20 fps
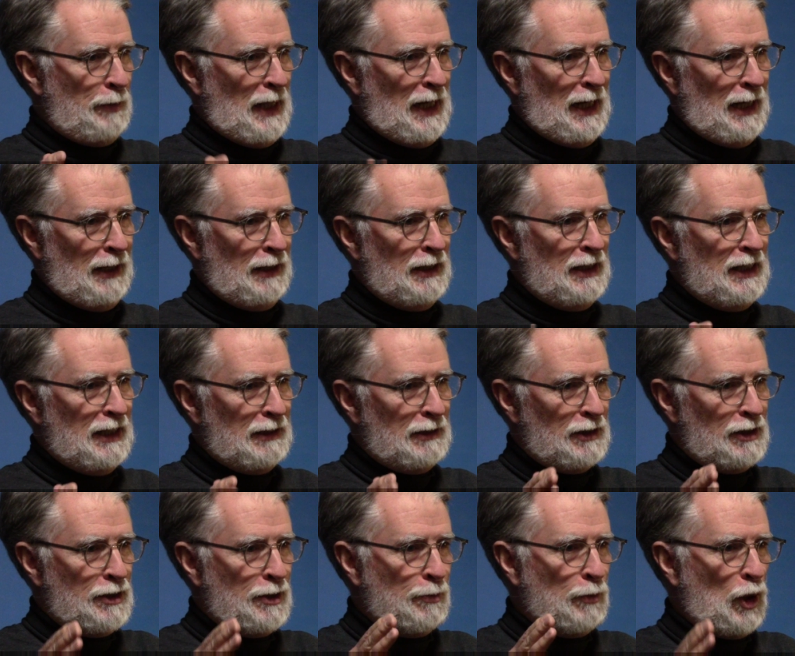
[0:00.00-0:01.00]
man. He had a
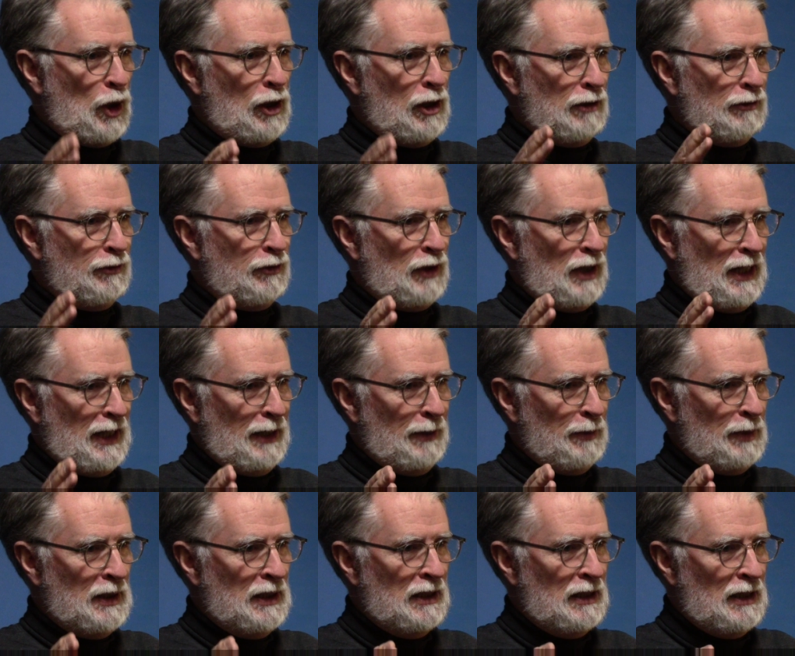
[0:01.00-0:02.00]
small
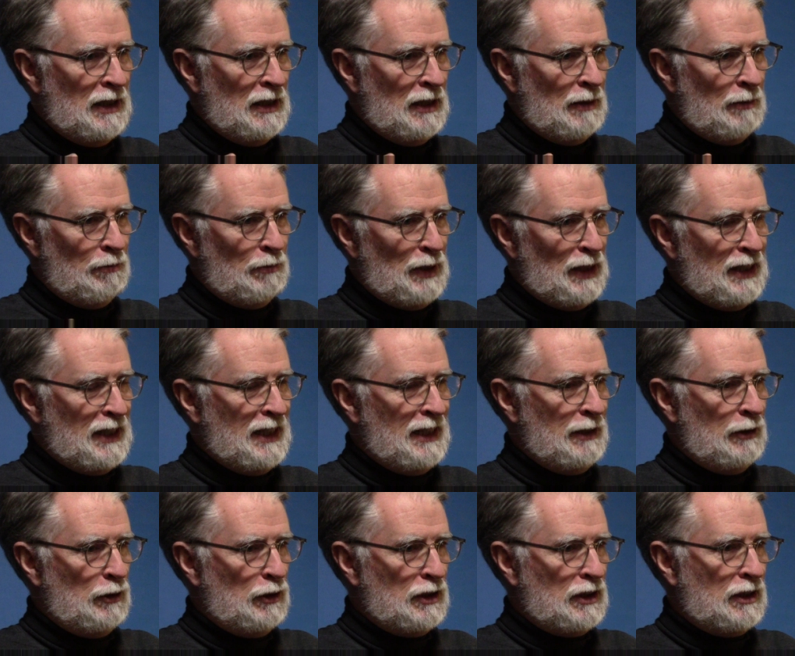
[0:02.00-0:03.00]
frame, but he
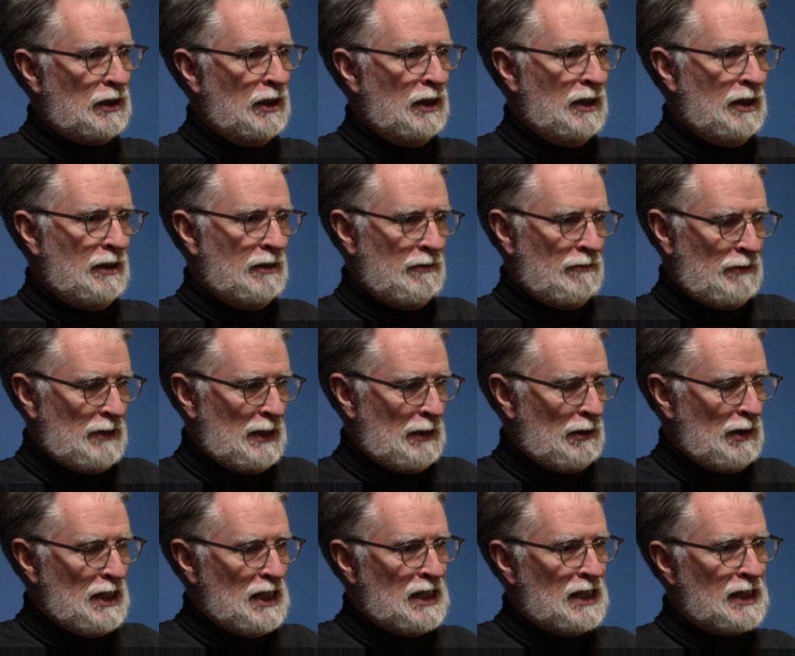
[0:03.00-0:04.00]
looked
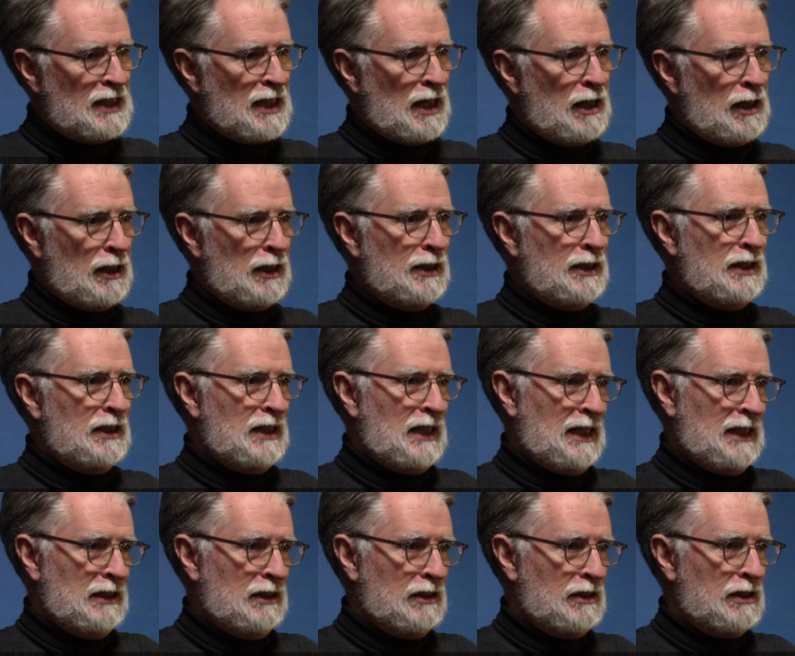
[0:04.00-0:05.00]
very solid and